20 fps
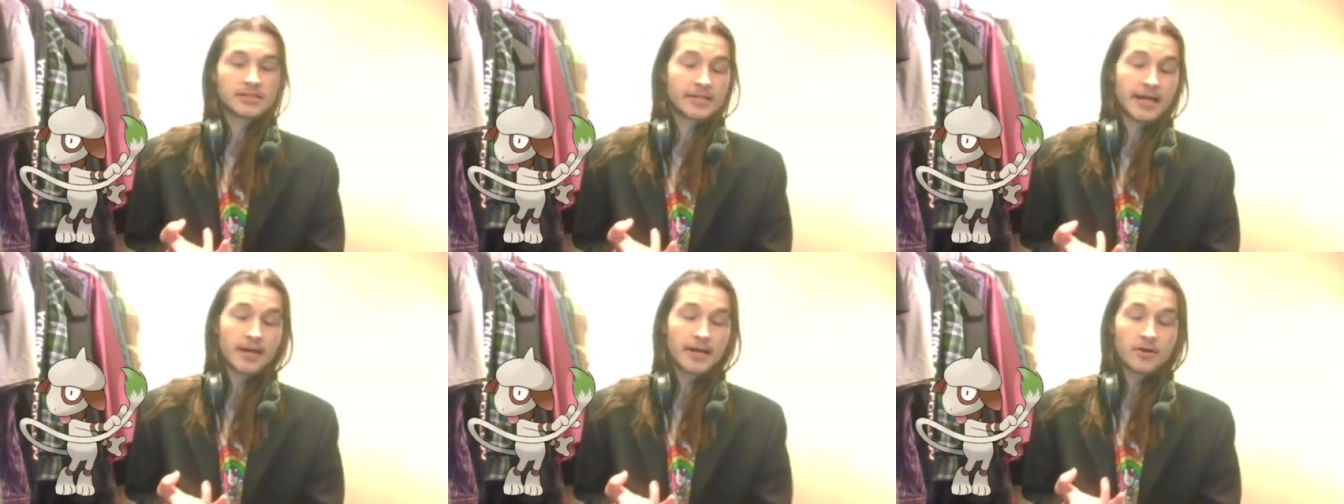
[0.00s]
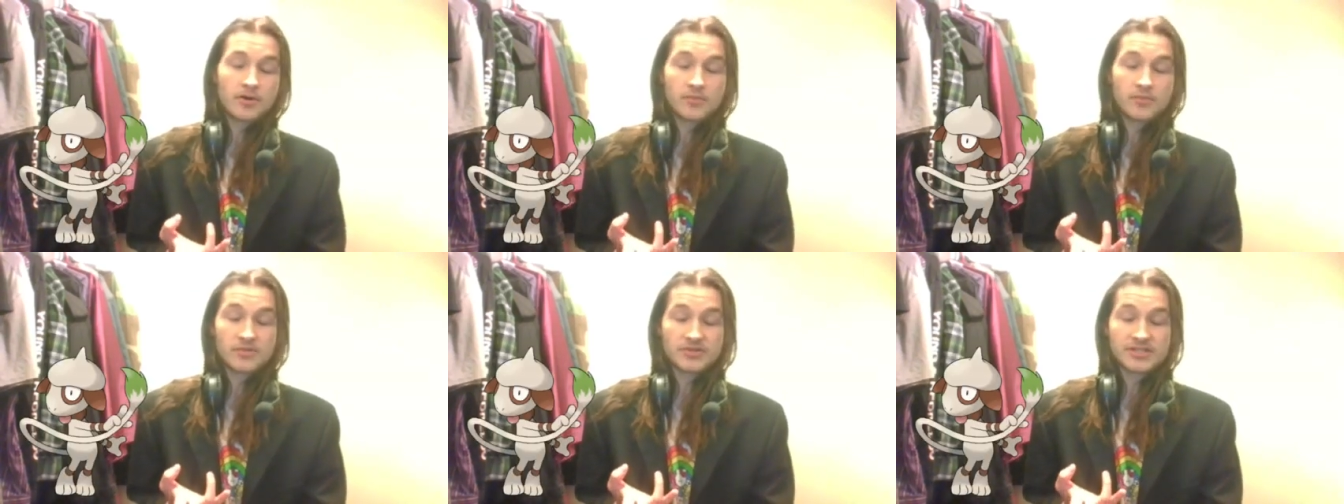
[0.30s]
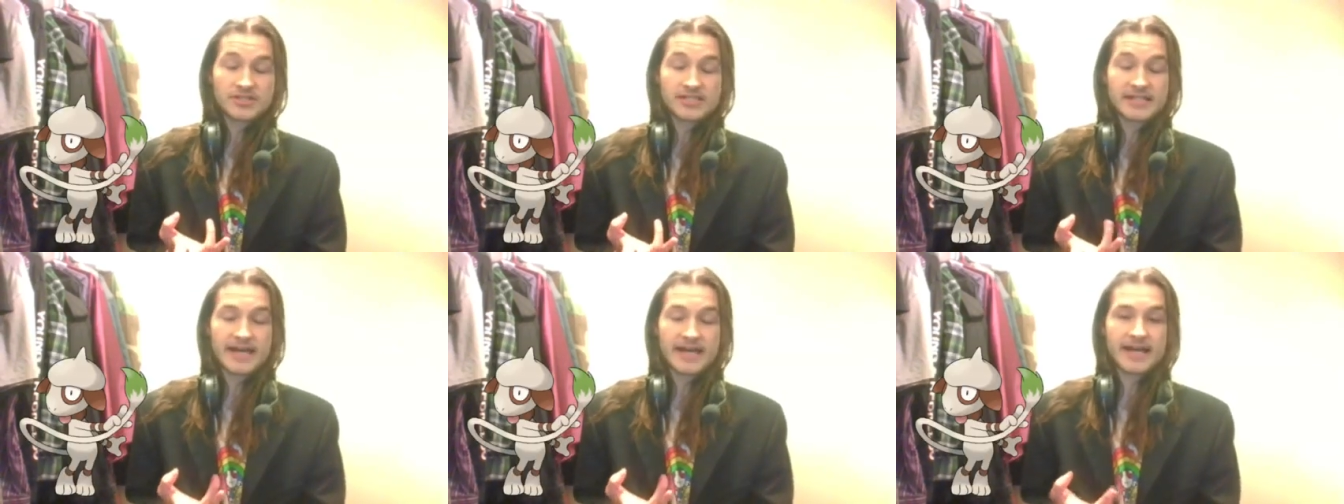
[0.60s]
terrible
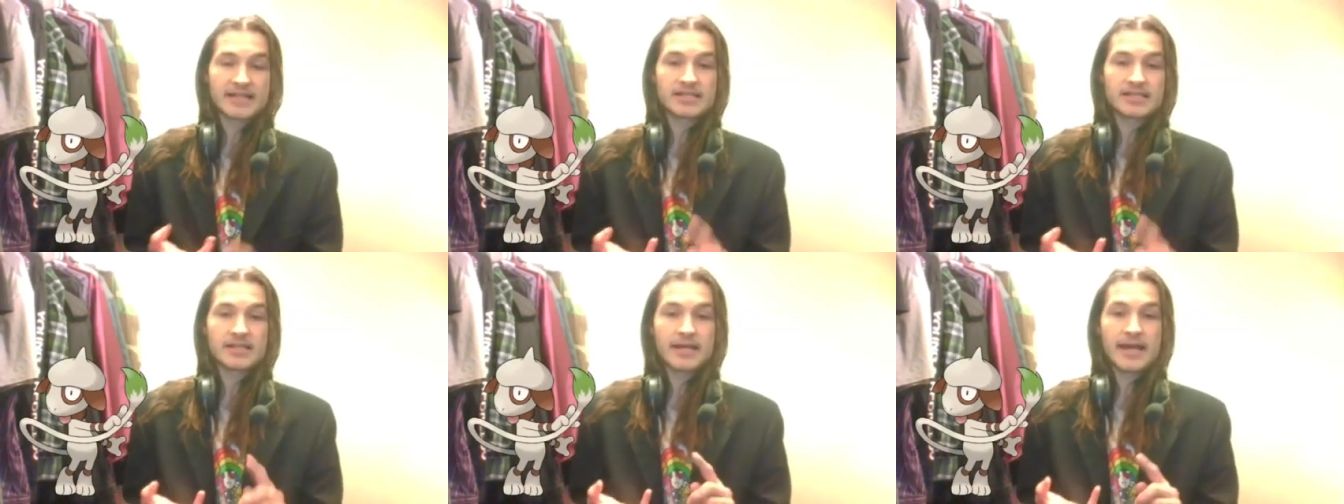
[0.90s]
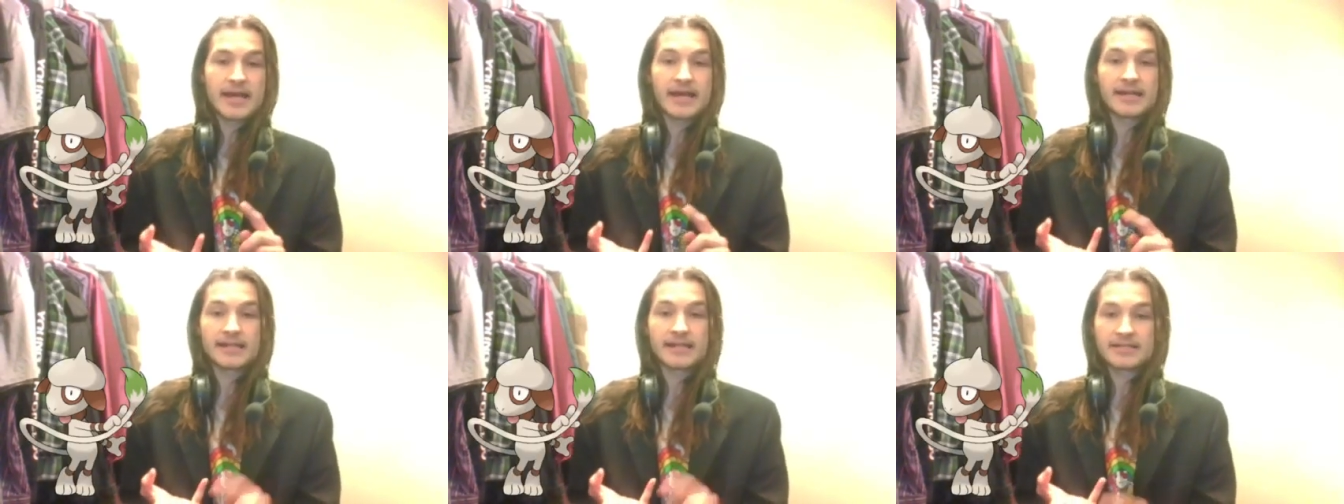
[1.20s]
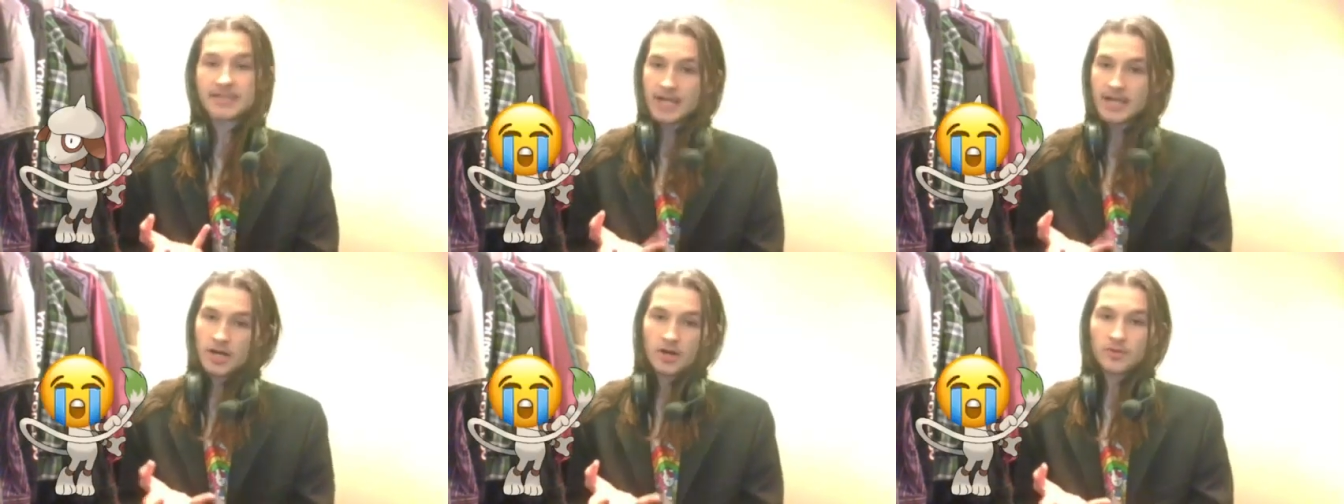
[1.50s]
stats, and a
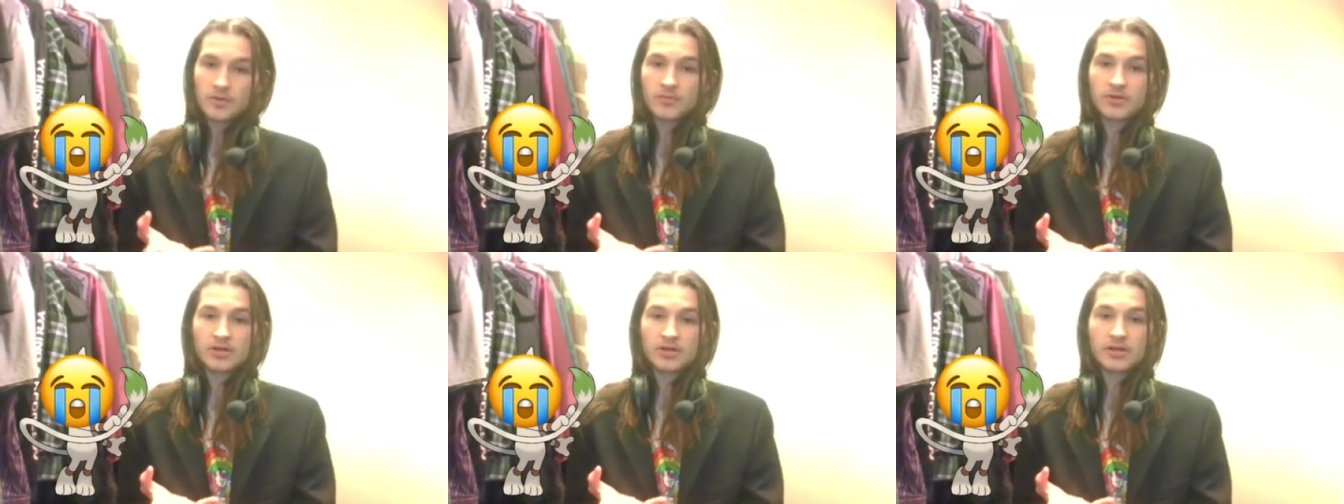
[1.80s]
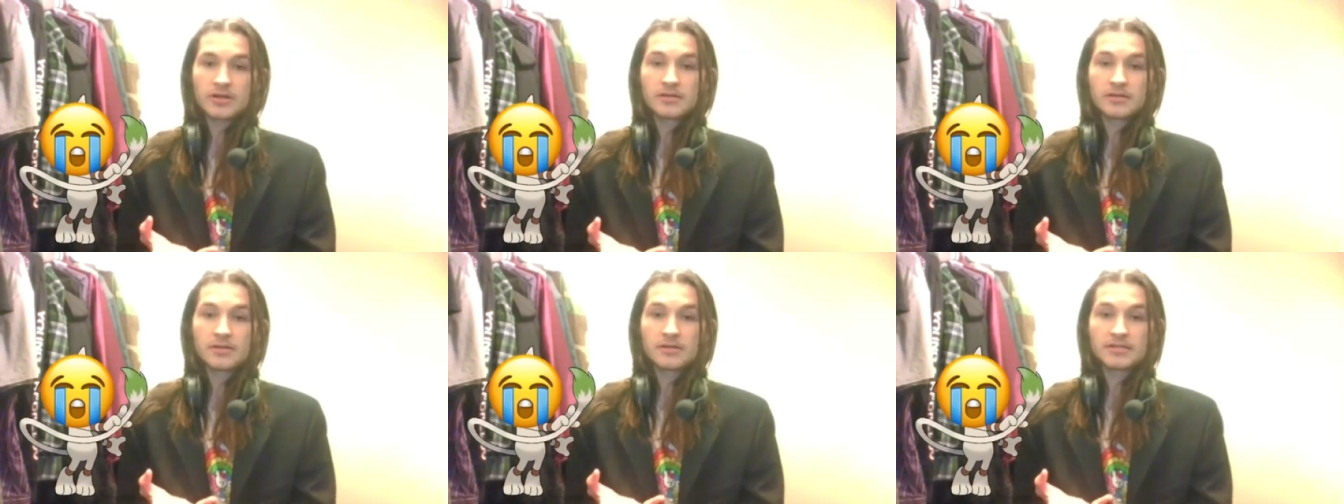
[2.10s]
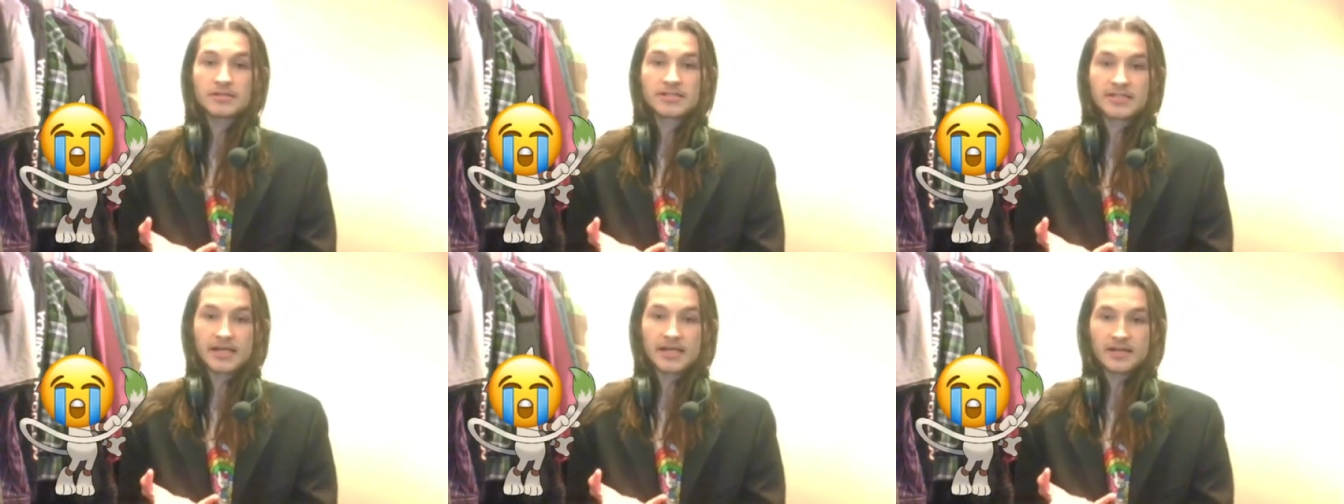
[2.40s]
terrible
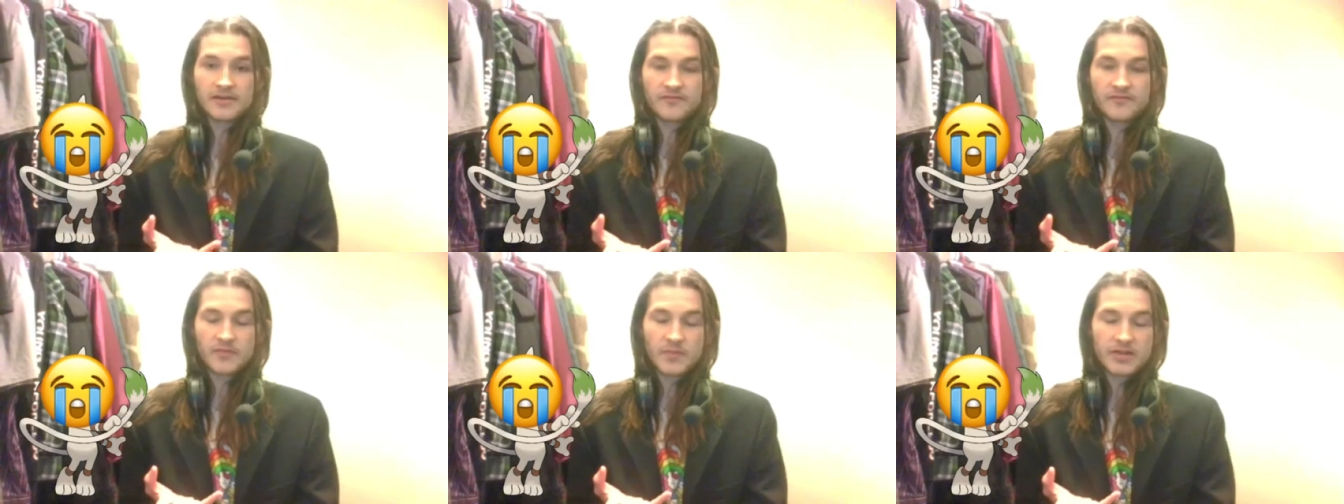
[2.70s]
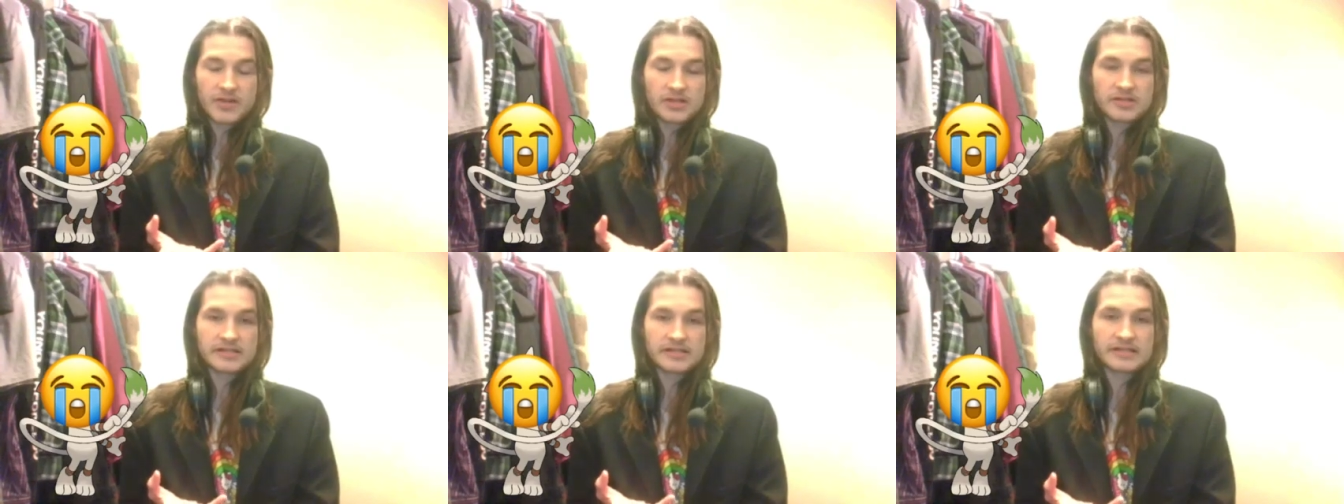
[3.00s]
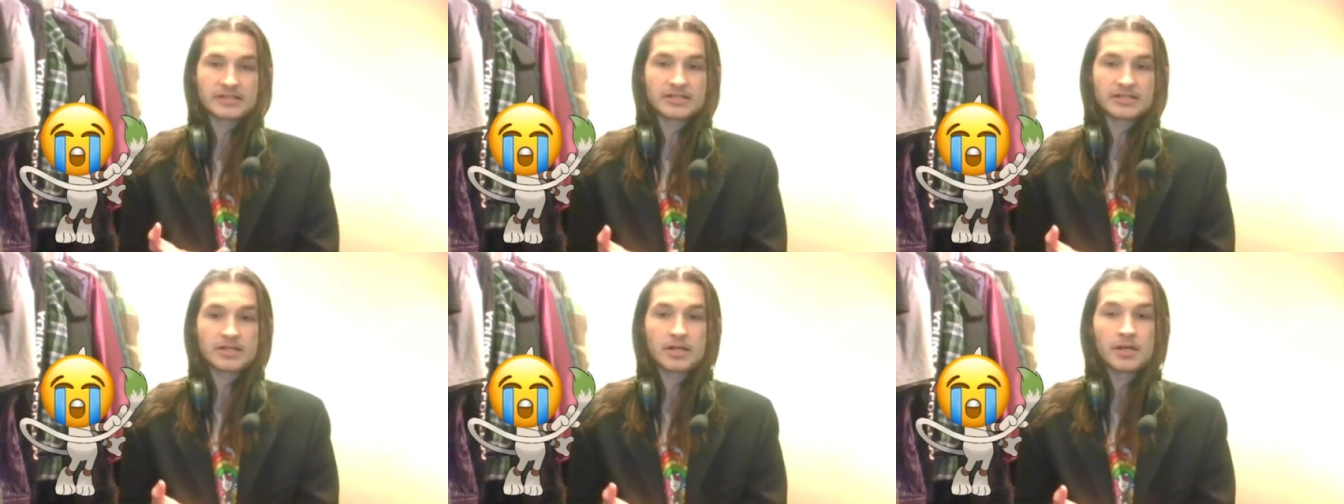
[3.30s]
set of
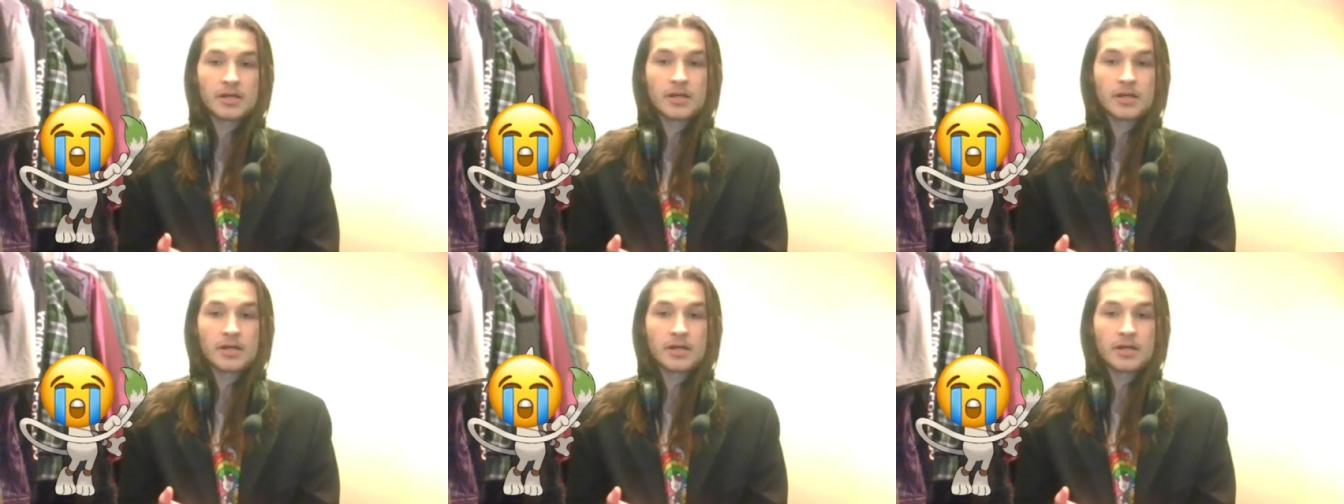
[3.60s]
abilities,